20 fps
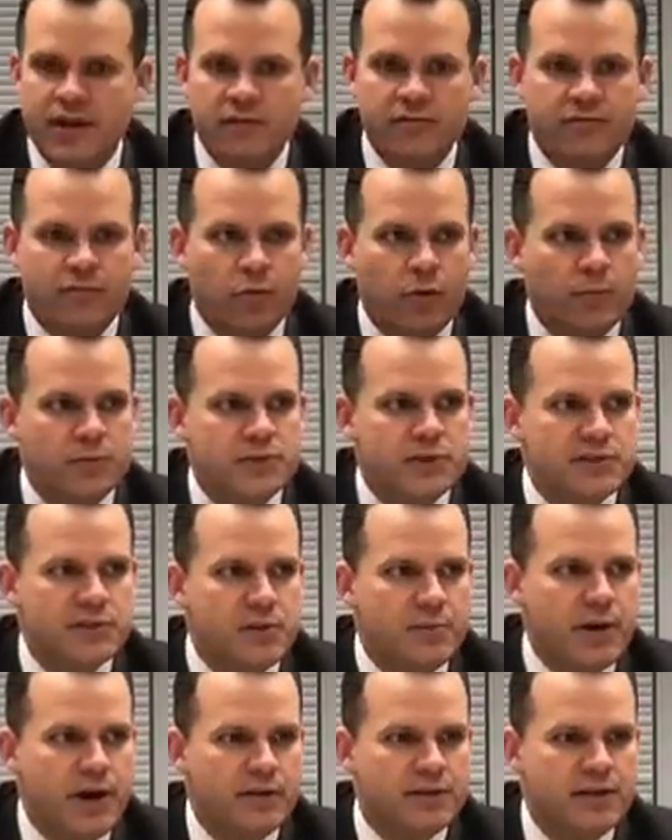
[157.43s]
that informs us
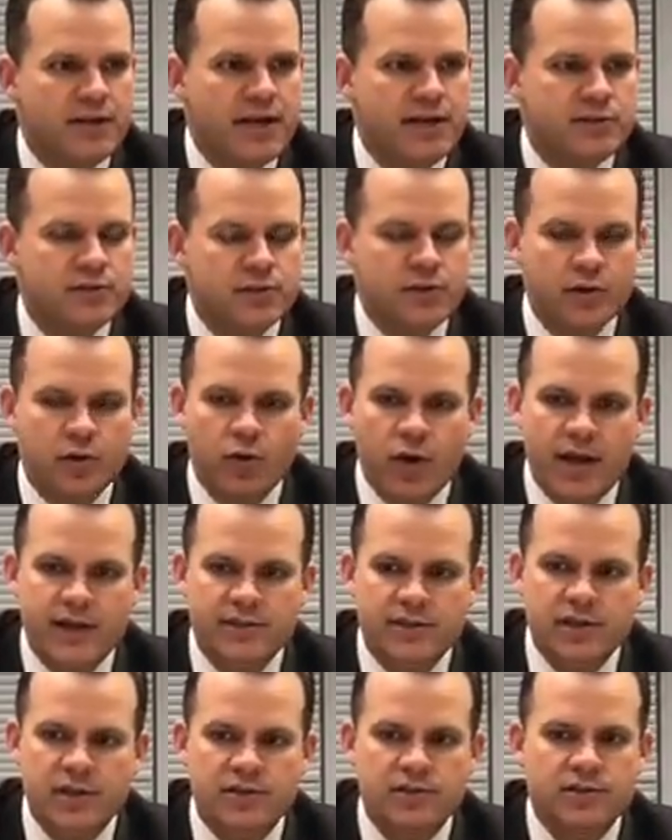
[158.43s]
about the nature of the
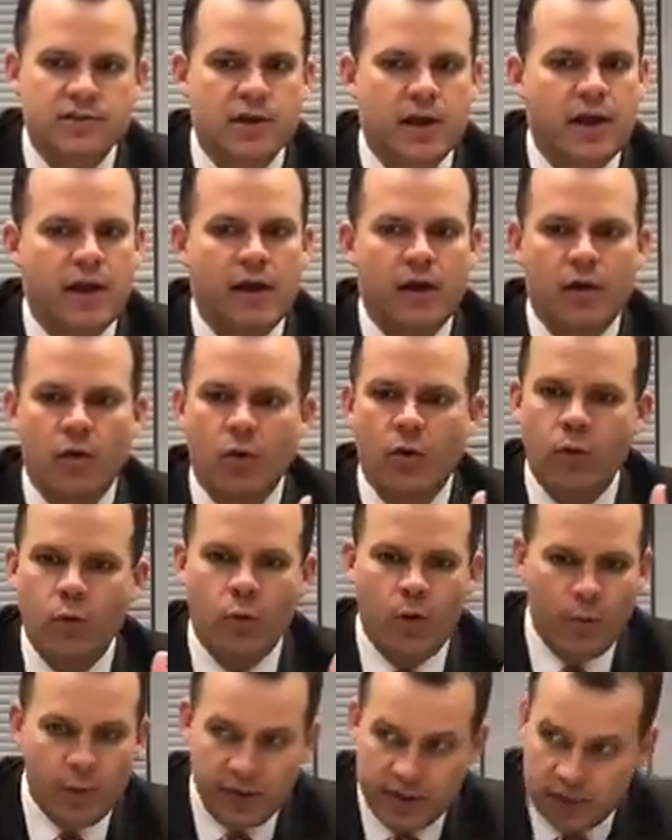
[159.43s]
crisis or
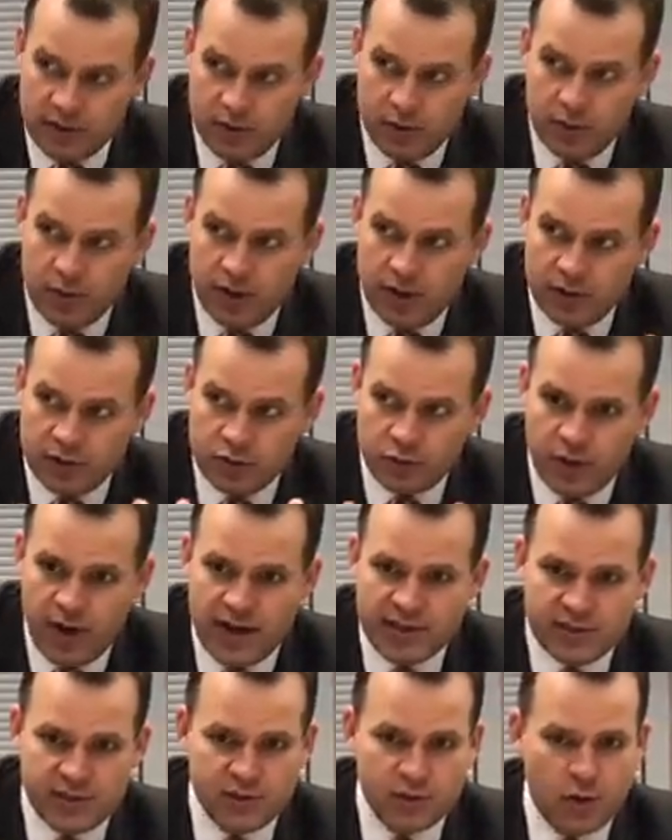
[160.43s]
what we can do to
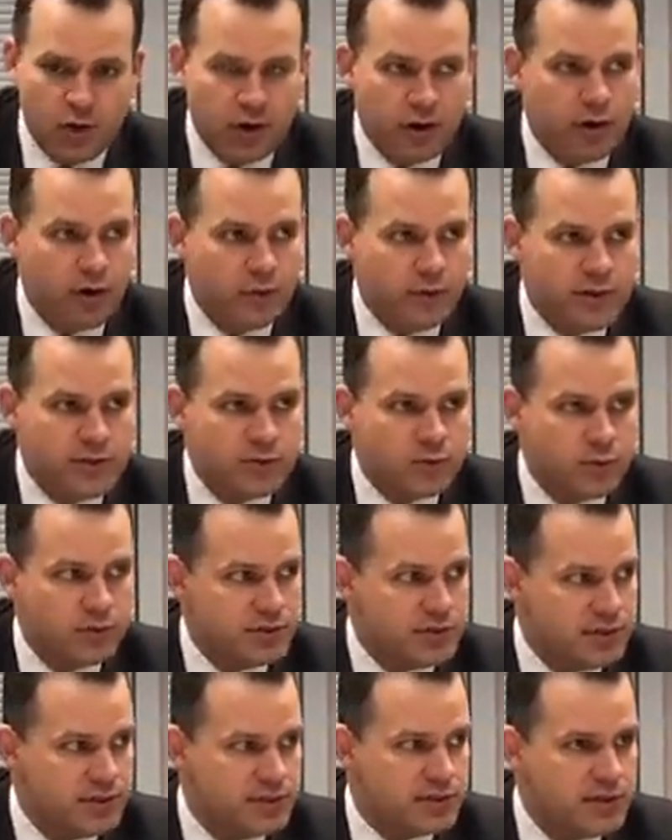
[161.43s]
address and target our
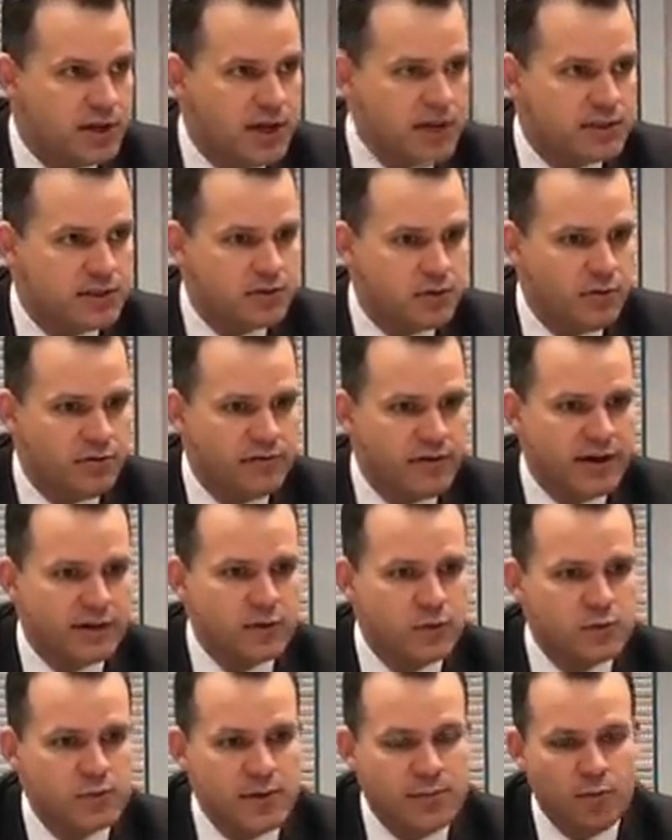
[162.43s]
resources to affect
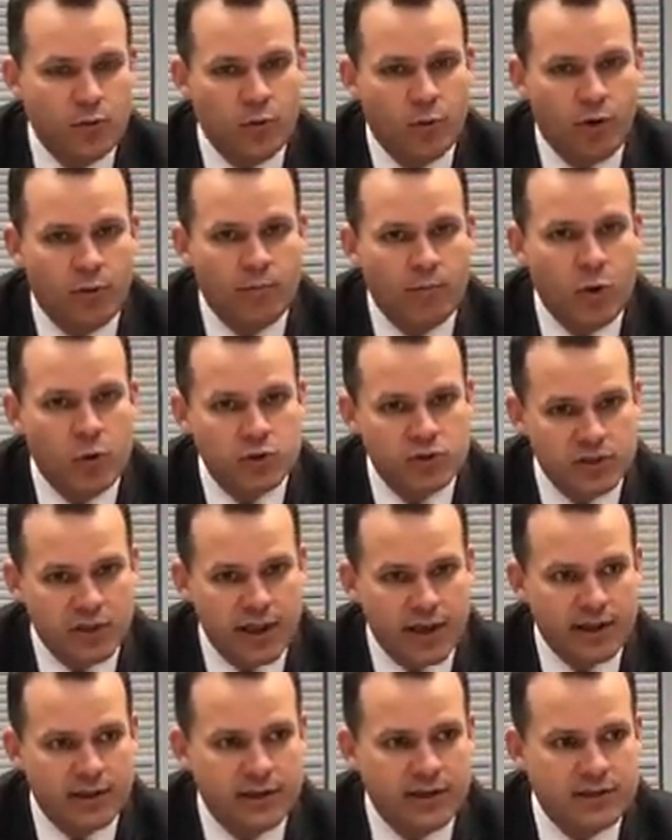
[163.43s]
those people who are most
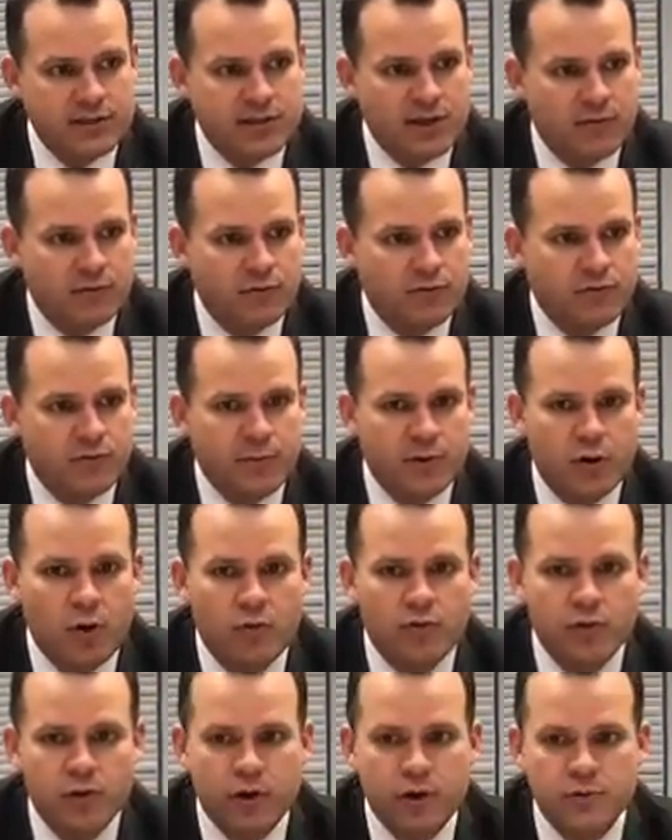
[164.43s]
likely to suffer from an
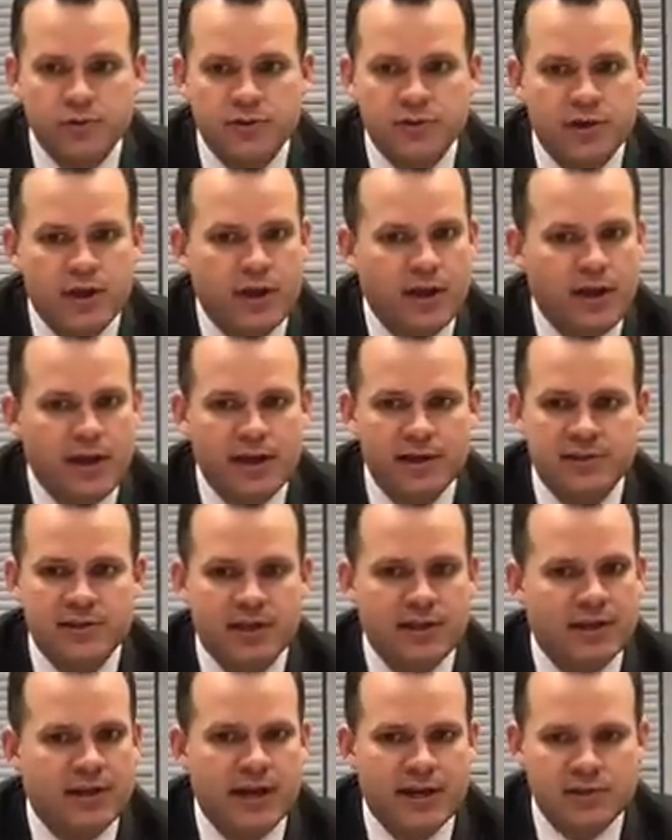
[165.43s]
overdose in,
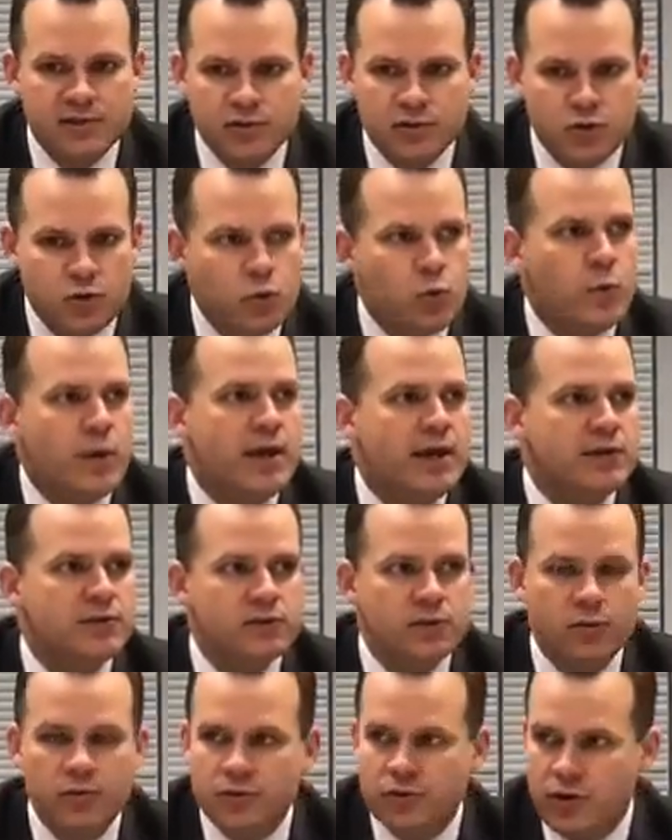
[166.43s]
say, the next 2
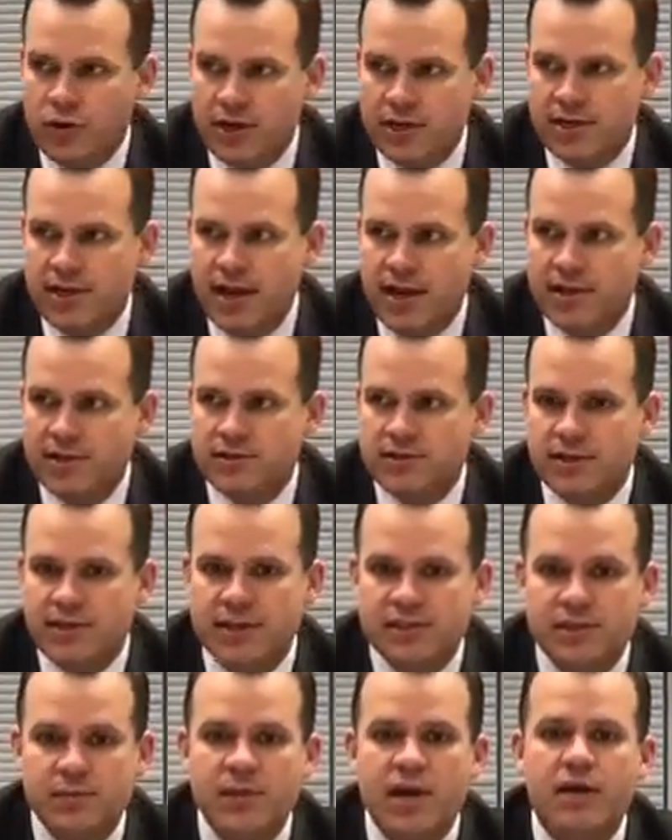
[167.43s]
weeks or 30 days. And
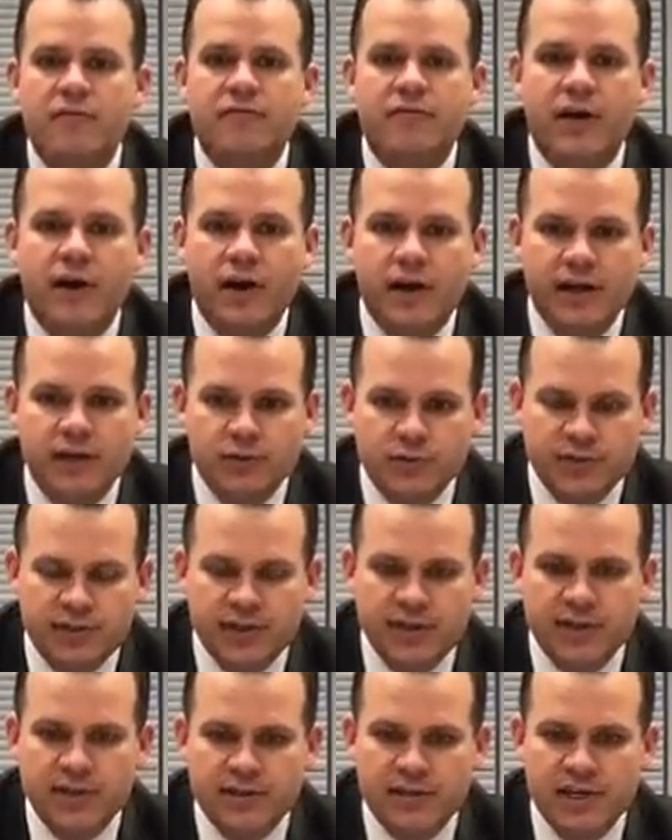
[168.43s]
that's something I'm very
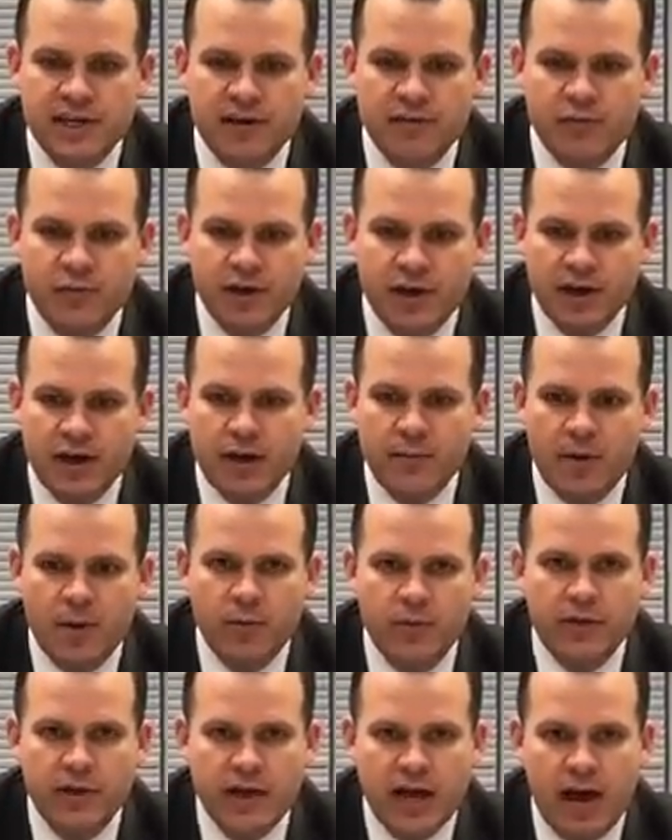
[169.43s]
interested in seeing if we can come
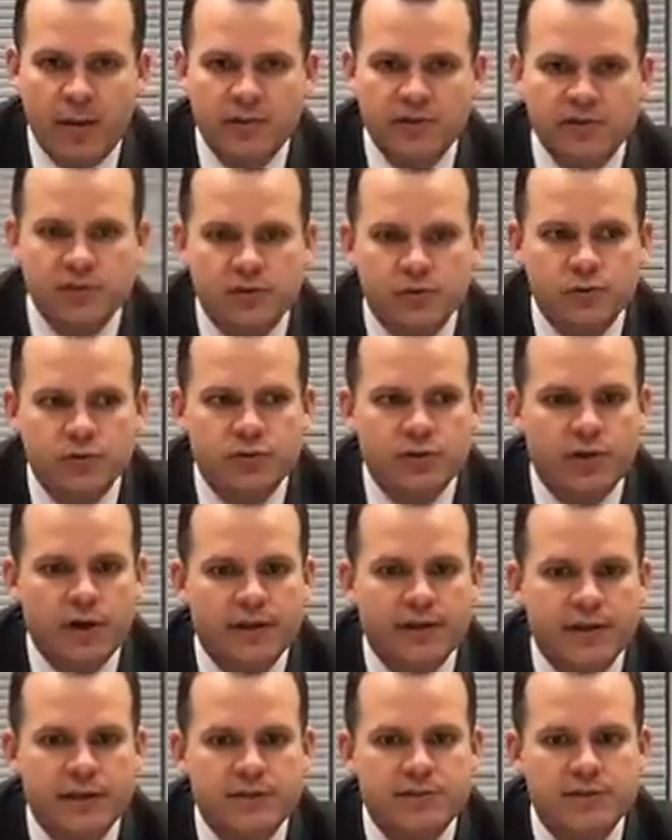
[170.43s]
up with a common solution
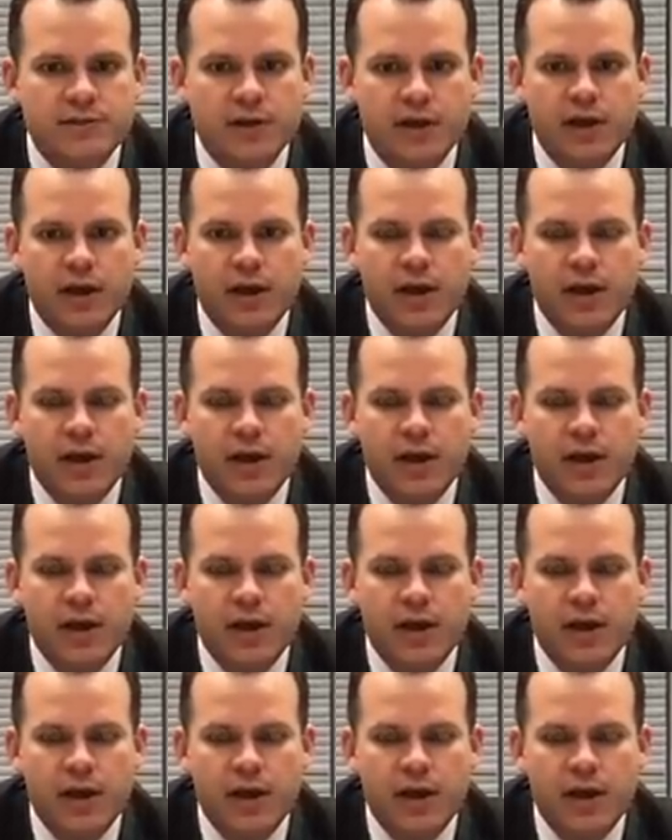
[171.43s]
on this.